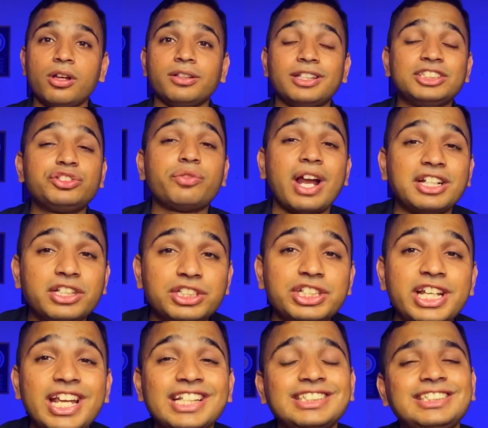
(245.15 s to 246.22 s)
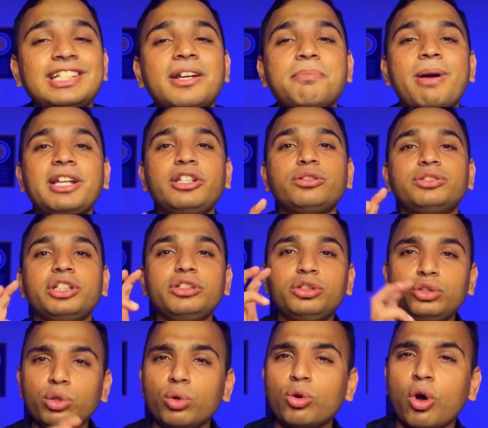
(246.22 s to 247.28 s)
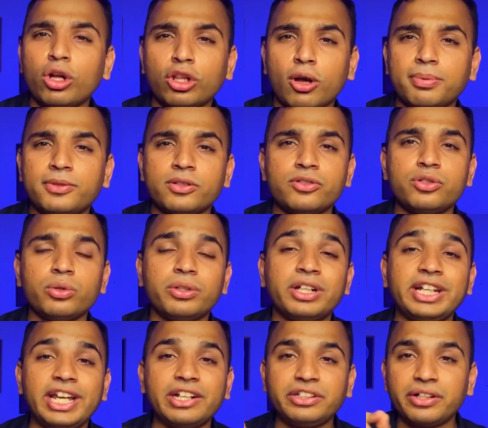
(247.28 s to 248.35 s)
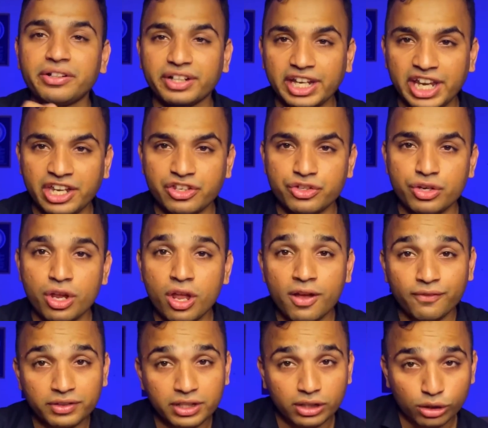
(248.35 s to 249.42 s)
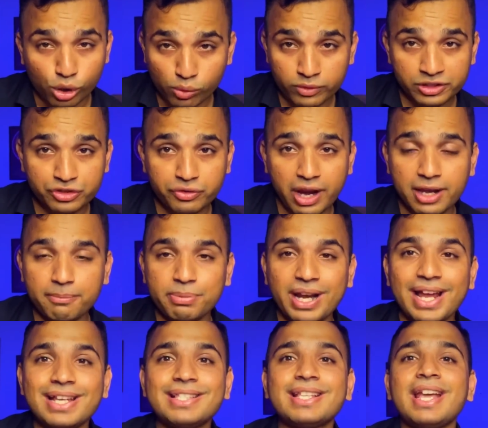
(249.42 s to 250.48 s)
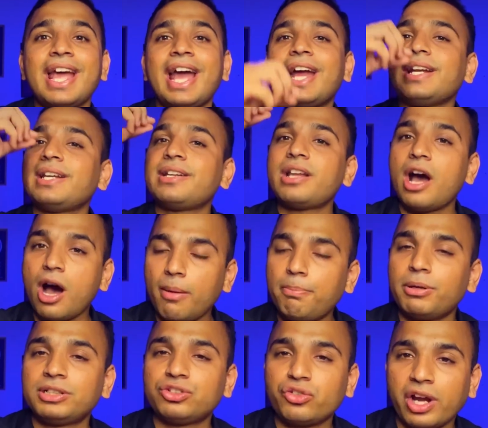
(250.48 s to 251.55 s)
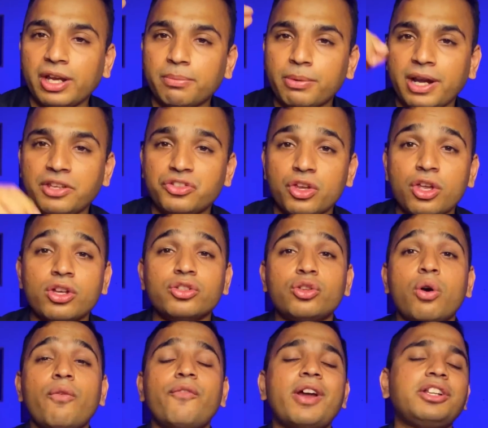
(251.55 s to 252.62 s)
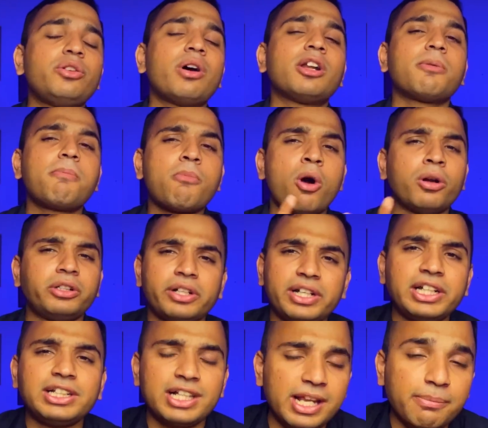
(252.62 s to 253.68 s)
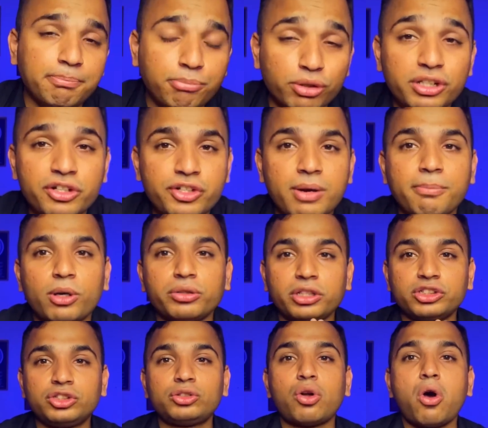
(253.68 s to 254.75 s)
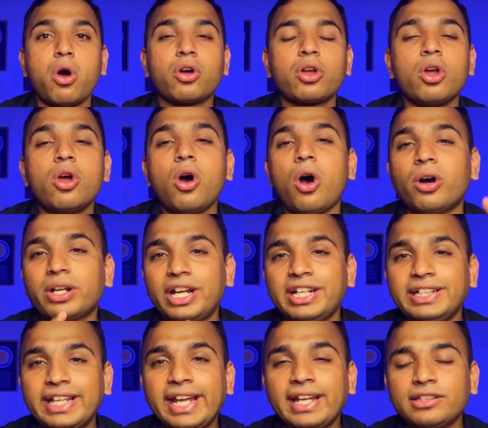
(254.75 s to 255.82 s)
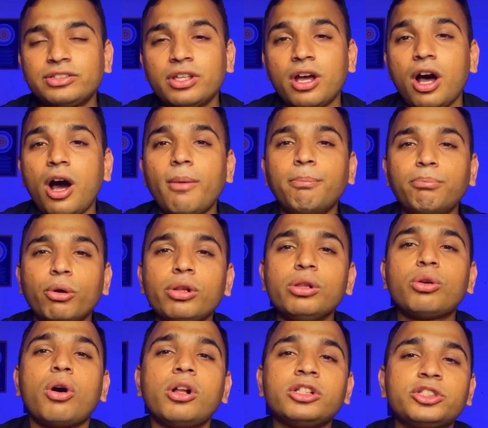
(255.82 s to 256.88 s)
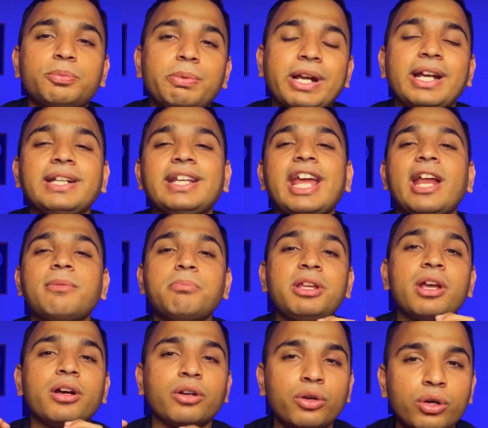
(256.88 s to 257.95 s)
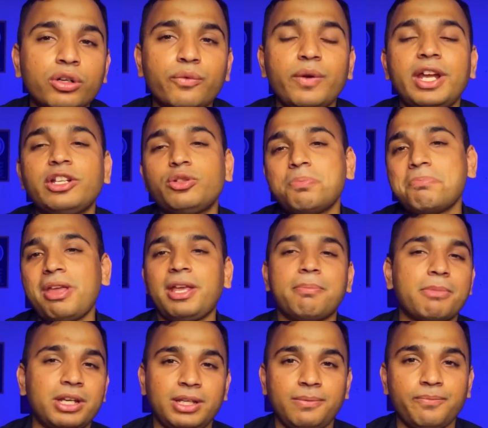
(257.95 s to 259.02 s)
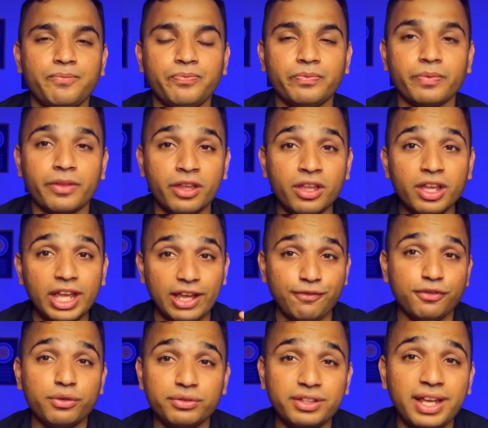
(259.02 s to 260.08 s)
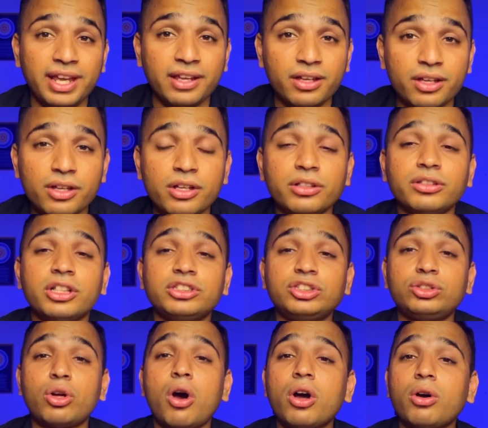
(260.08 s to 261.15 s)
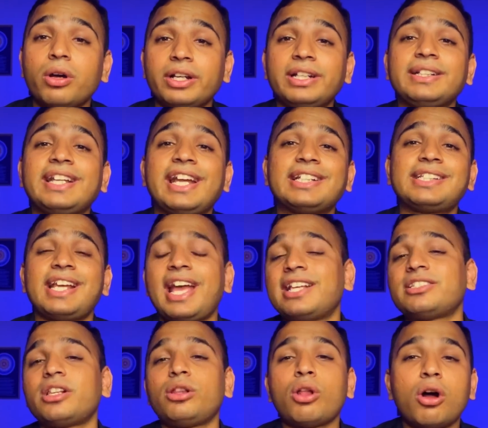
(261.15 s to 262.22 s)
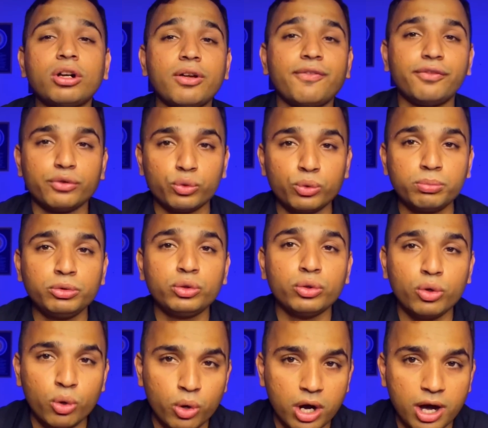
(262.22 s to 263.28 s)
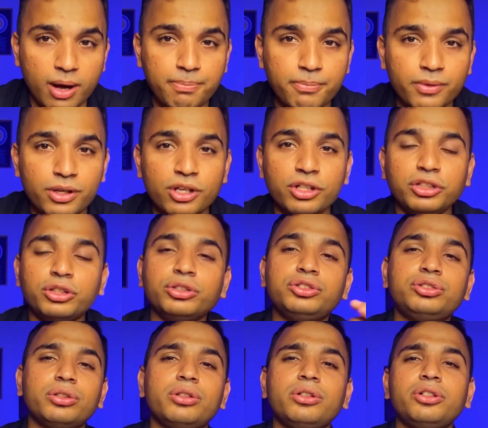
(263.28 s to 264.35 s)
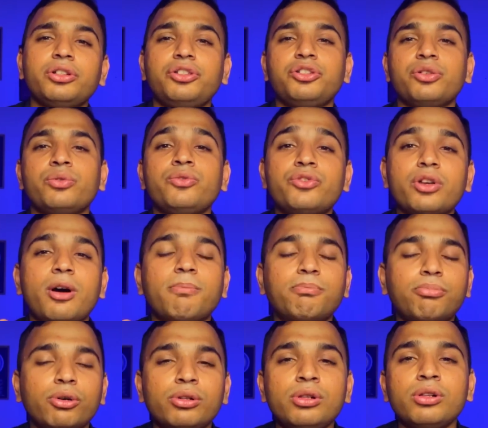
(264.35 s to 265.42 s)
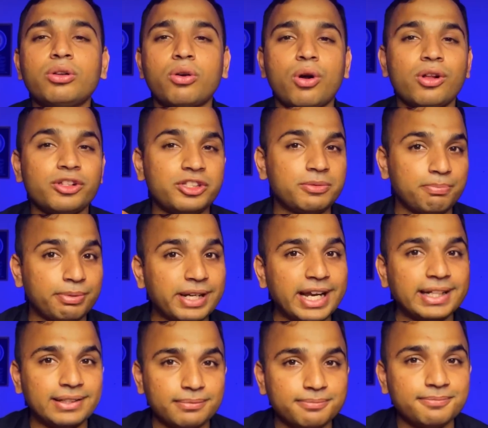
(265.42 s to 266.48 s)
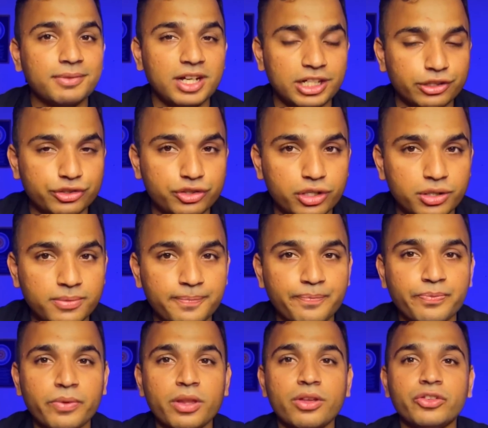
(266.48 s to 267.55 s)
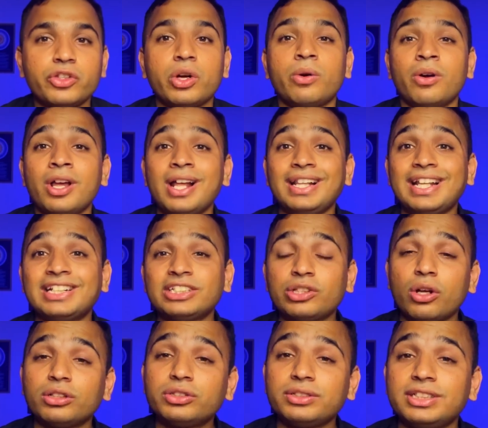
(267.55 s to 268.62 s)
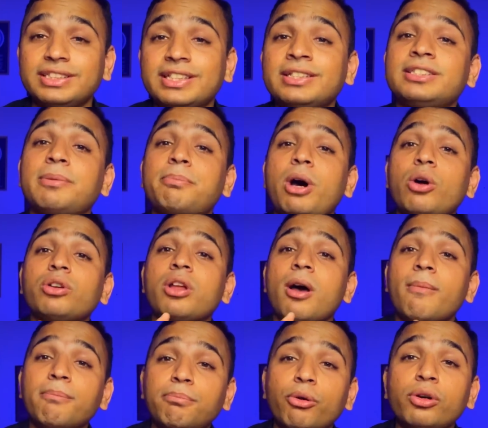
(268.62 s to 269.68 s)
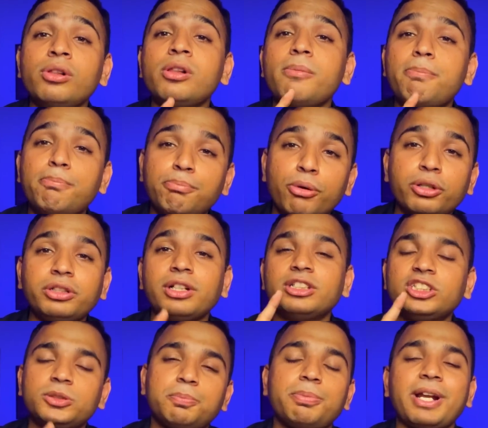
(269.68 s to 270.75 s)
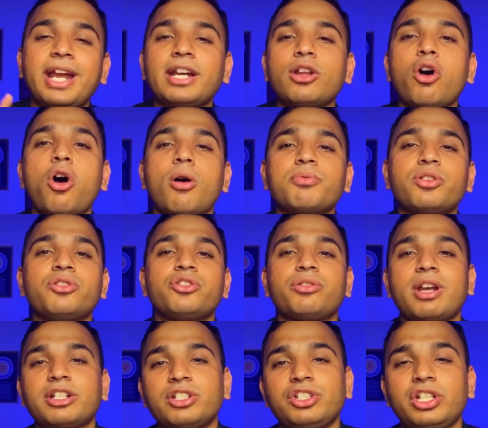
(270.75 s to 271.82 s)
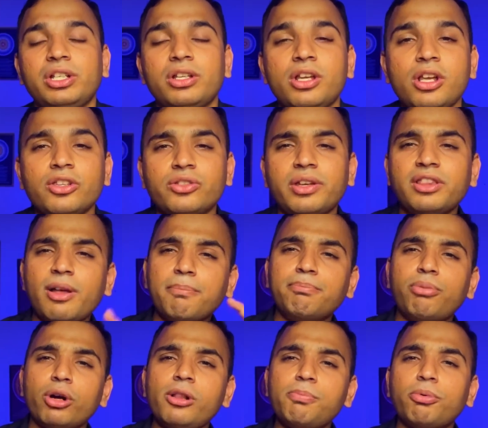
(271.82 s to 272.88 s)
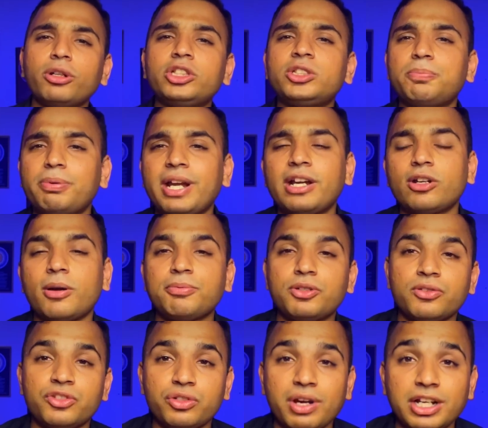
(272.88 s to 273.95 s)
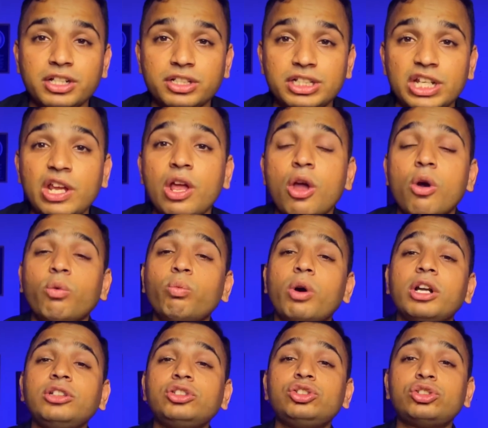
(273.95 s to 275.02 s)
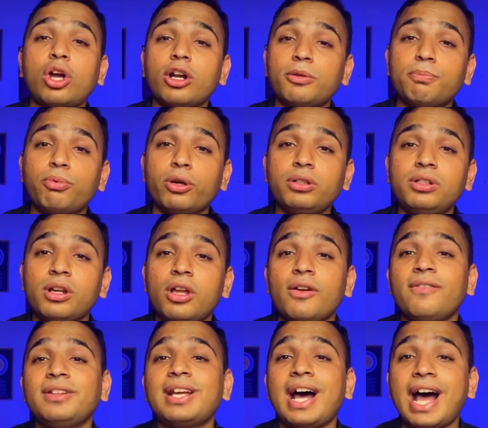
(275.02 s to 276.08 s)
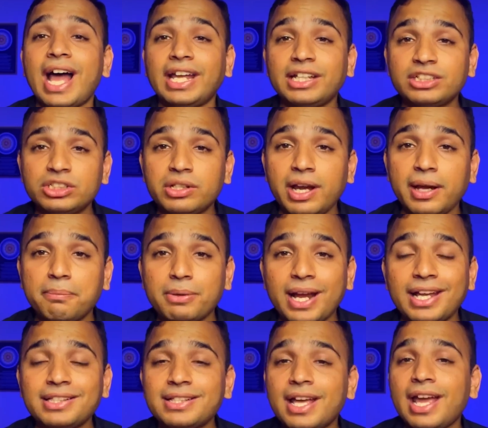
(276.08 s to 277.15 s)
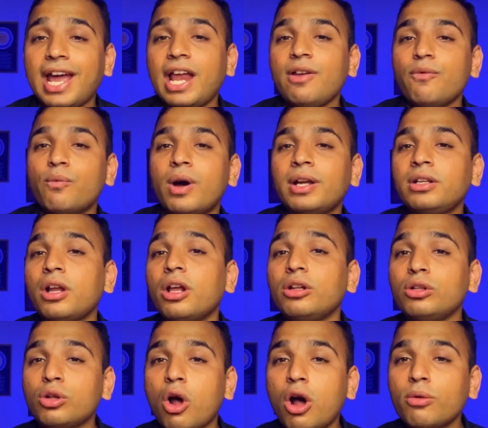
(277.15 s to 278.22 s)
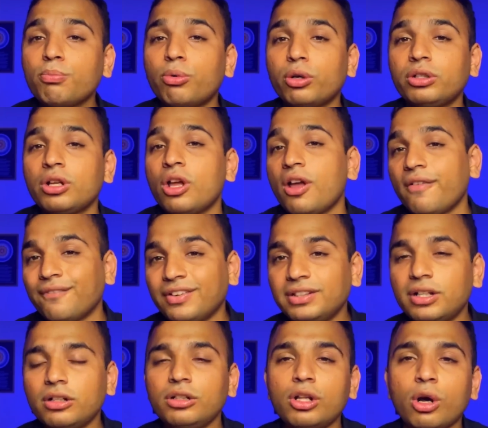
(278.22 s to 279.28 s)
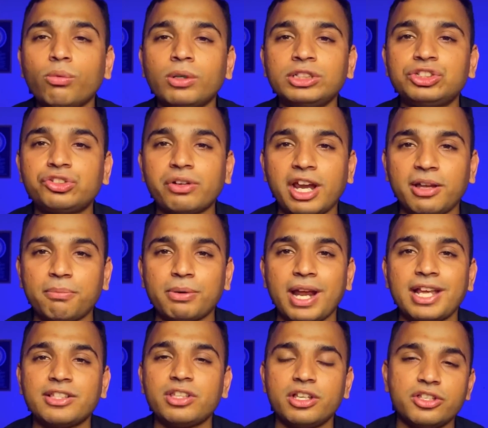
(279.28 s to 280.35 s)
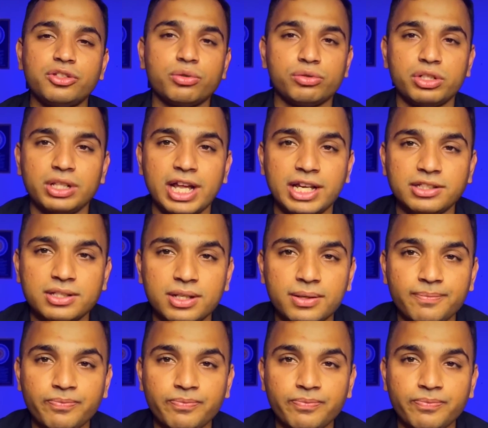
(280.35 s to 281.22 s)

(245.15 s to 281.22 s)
The strategy is done by using two call options to create a range with a lower strike price and an upper strike price. So when you are moderately bullish about a stock or index, a bull call spread can be a good way to make money. If you think the stock or index has a lot of room to go up, you shouldn't use a bull call spread. Understood? So let us also discuss about bull put spread option strategy. So in the bull put spread option strategy, one short put with the highest strike price and one long put with the lower strike price is utilized.